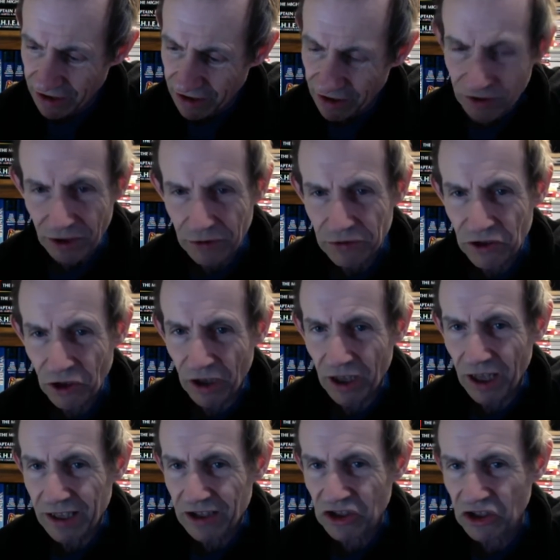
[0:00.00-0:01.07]
You know, it's not
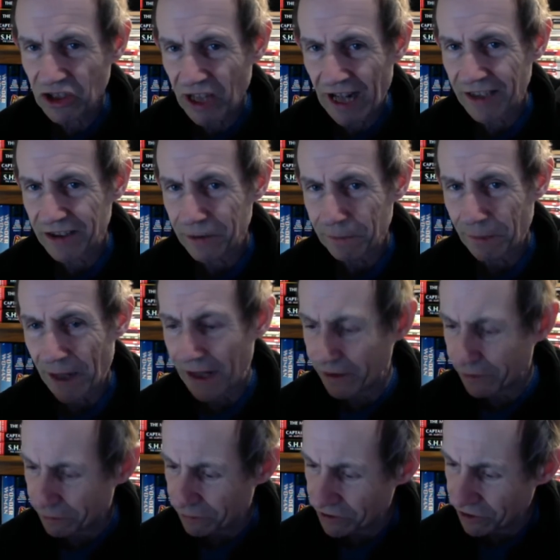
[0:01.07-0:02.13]
like a standard
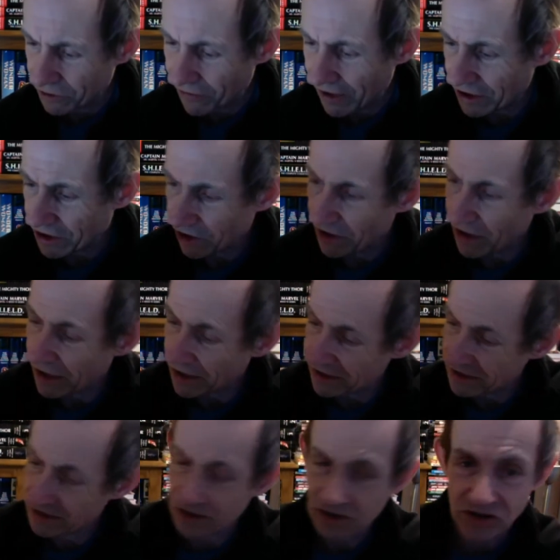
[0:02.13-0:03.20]
panels. You've actually got like
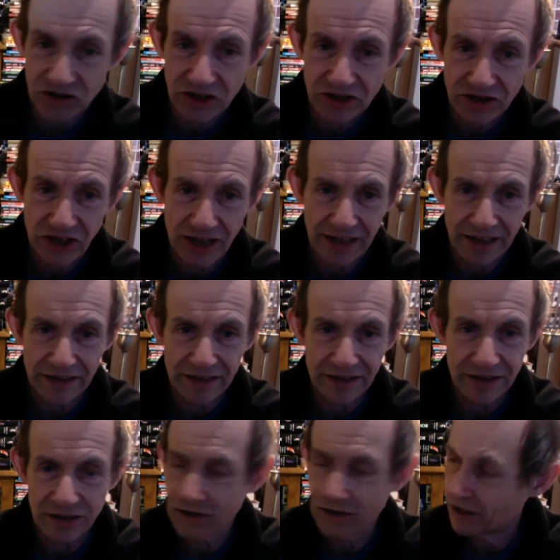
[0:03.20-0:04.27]
this zigzag in
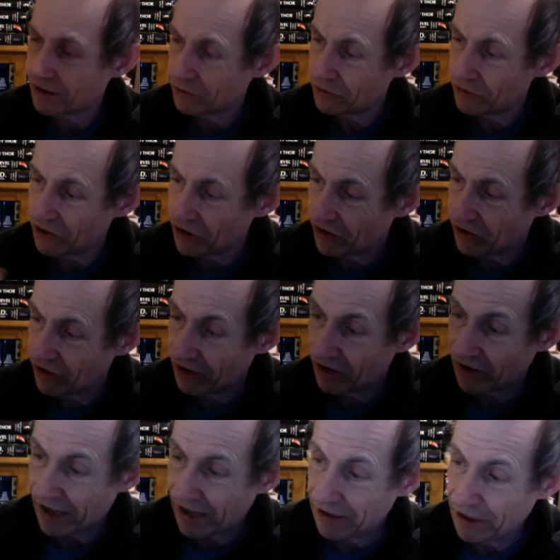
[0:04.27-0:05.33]
the thing. You can see a
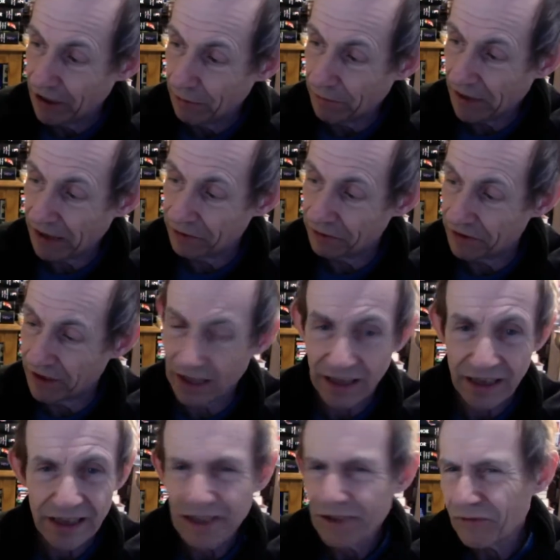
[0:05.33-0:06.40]
zigzag panel
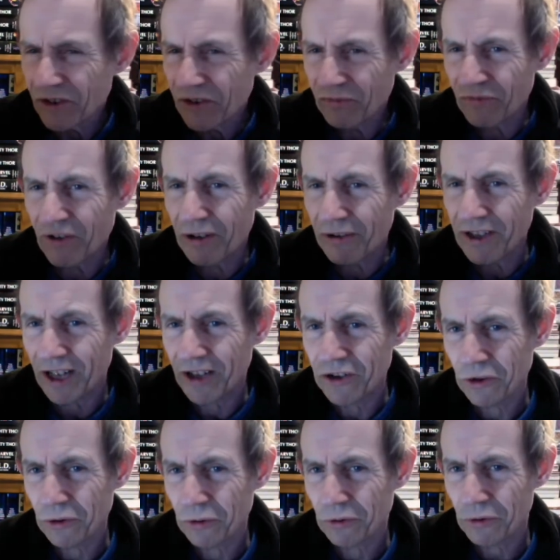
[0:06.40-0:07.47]
there. Just very
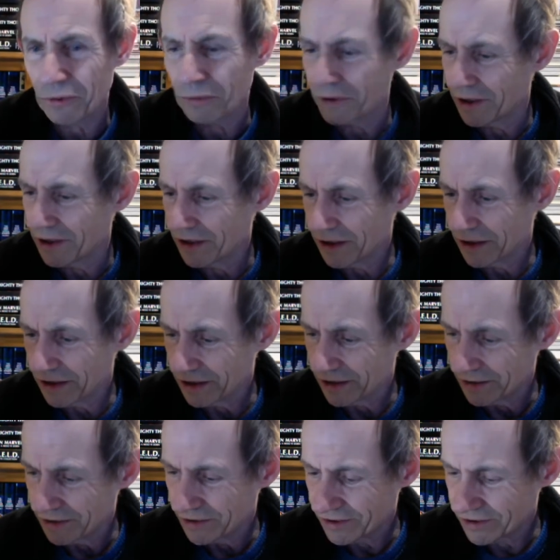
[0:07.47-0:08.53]
unusual.
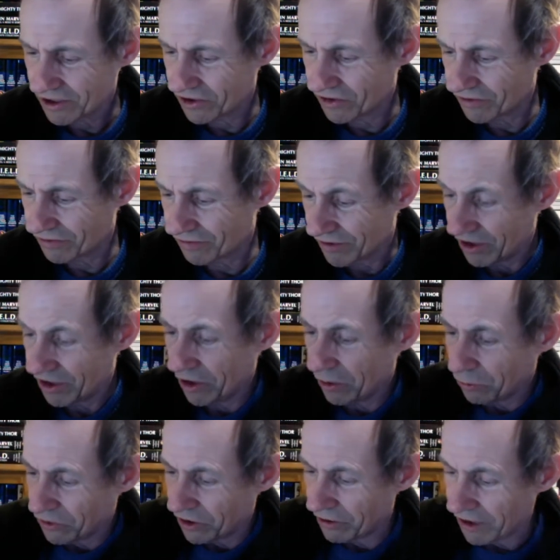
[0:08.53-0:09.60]
Just, and
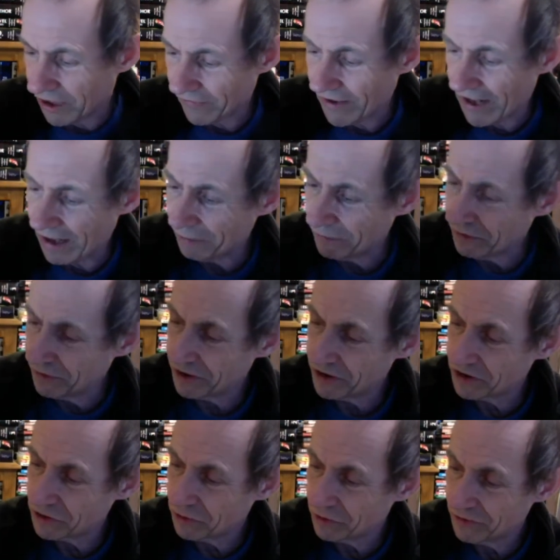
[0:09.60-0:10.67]
also like that, you've got a
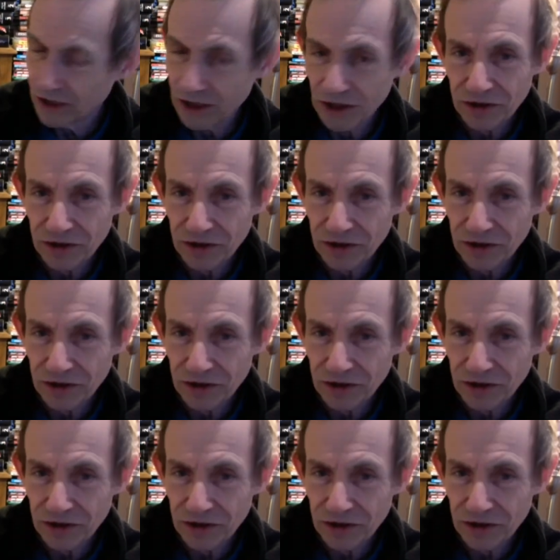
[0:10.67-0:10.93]
sort of